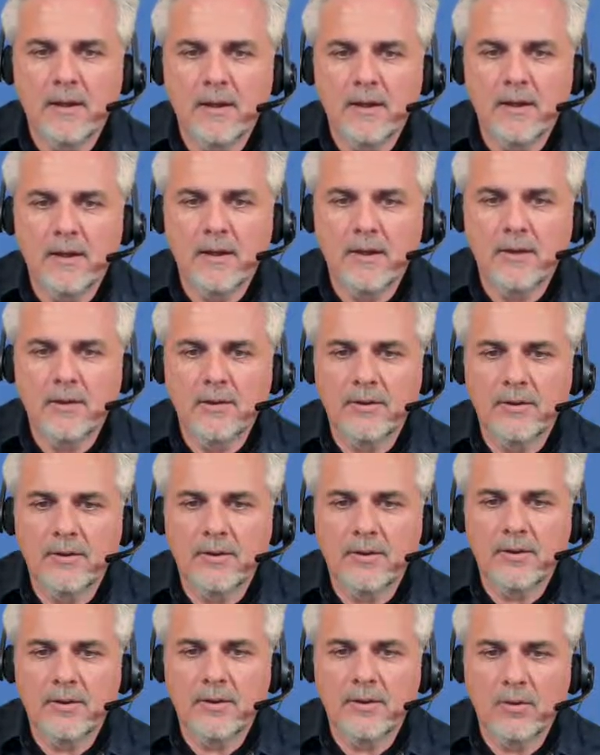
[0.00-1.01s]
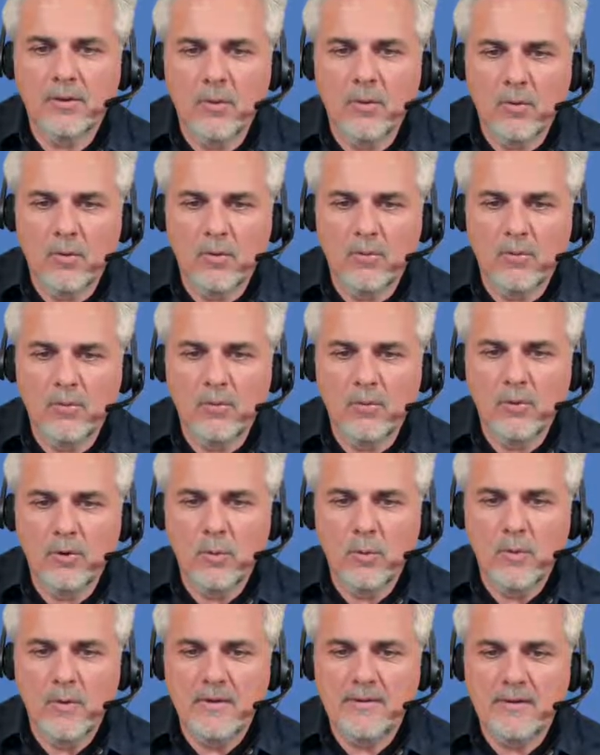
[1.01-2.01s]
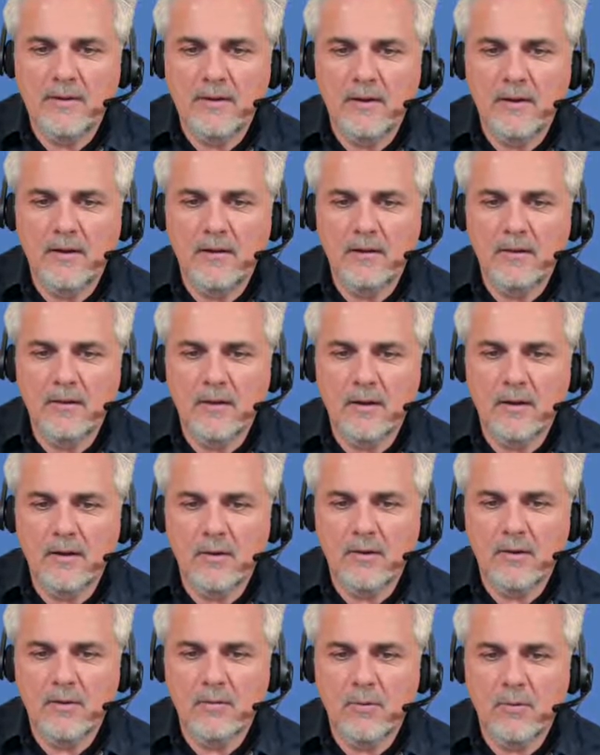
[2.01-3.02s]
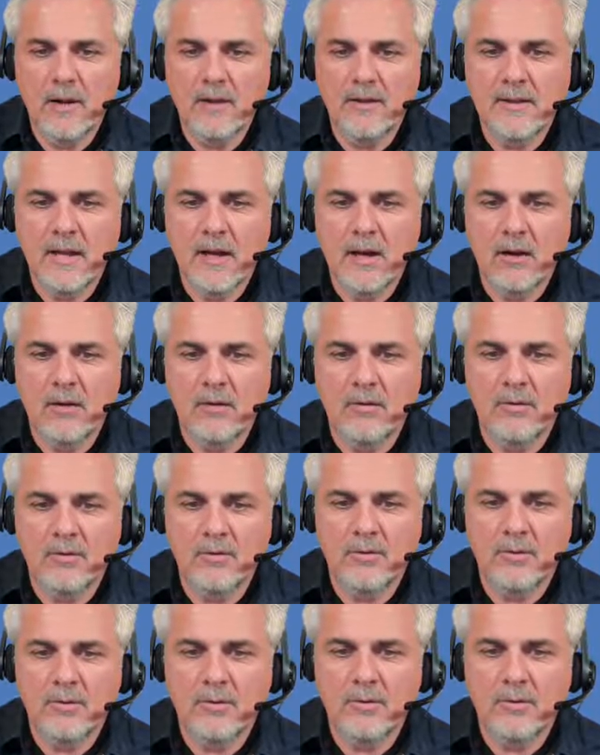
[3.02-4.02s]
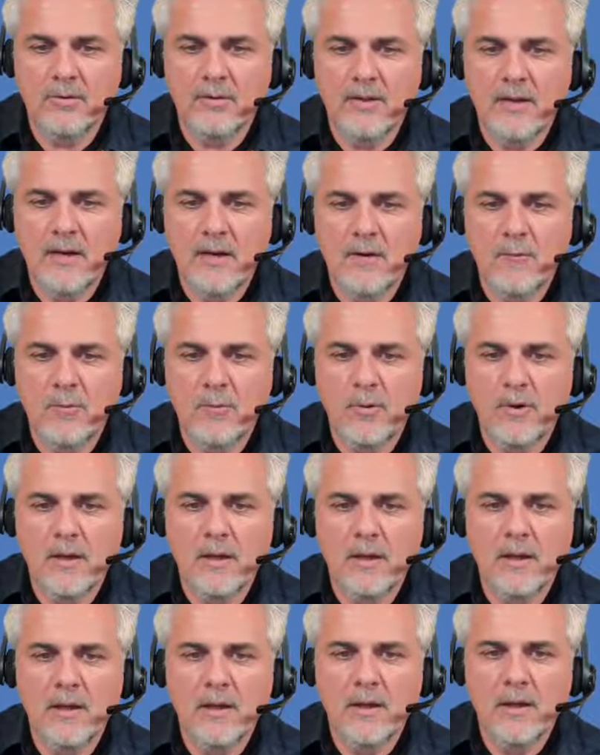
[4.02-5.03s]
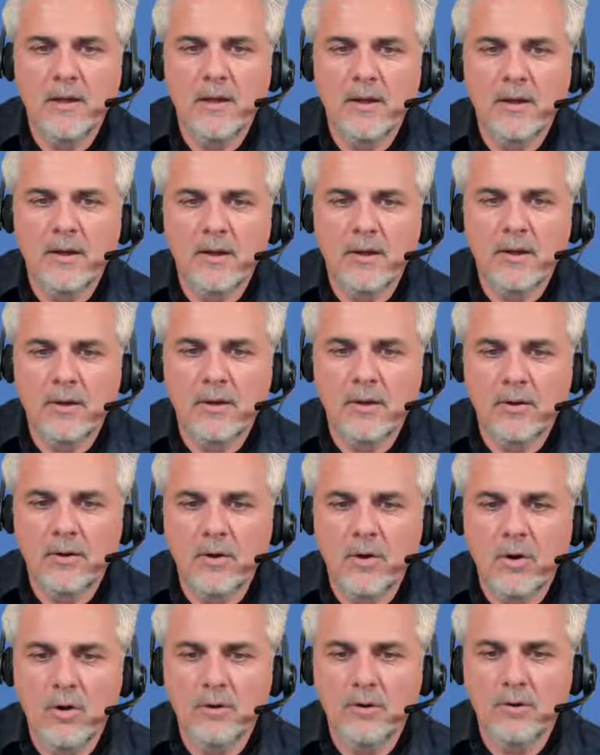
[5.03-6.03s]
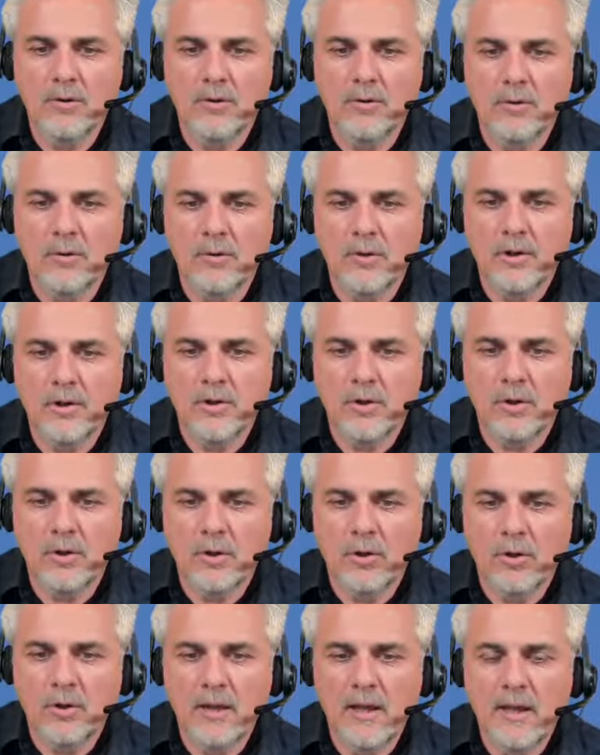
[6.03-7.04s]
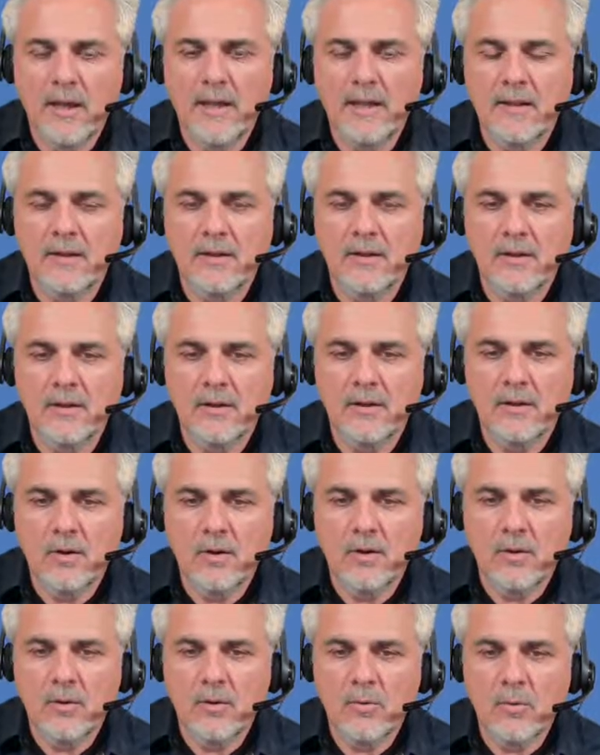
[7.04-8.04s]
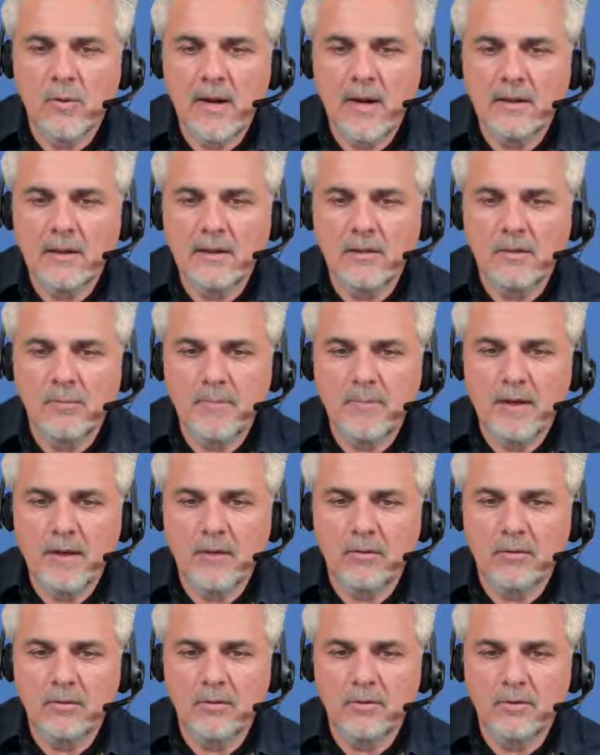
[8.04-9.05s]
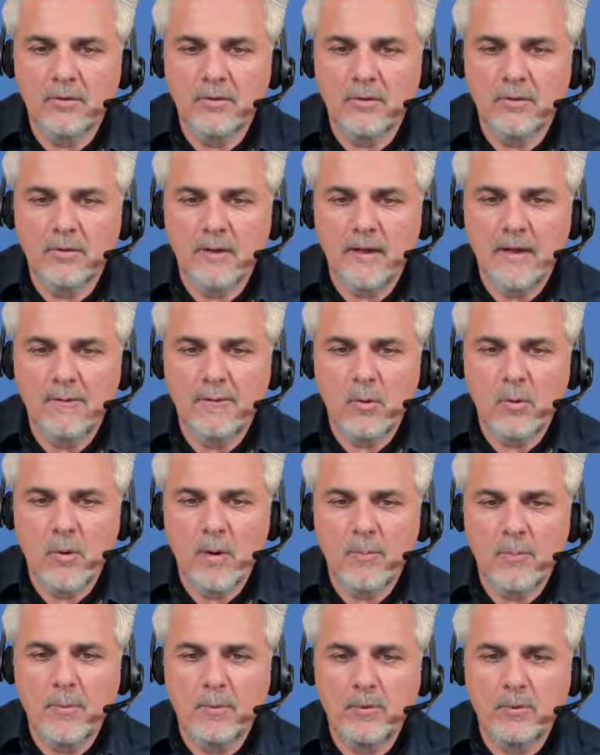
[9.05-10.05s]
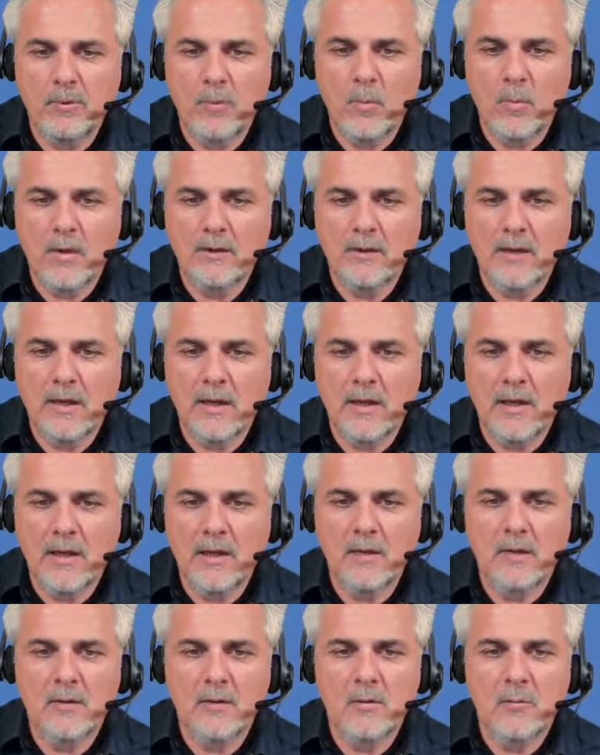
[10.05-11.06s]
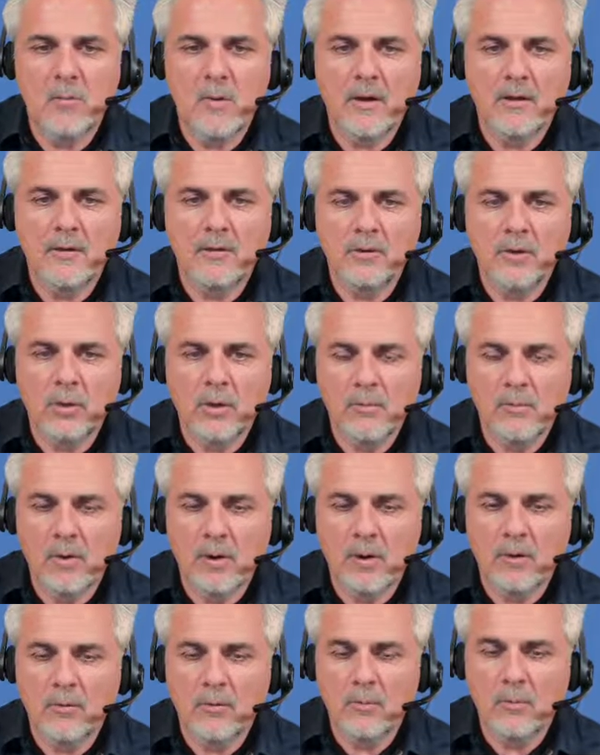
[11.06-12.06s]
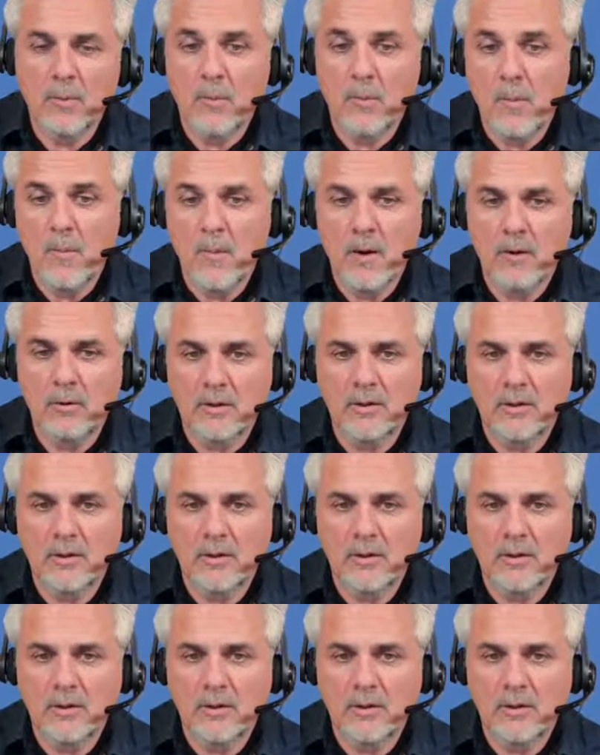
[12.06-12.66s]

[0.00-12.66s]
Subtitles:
and you will see right now the delivery log, the connection log, and right below the delivery report, what I was talking about.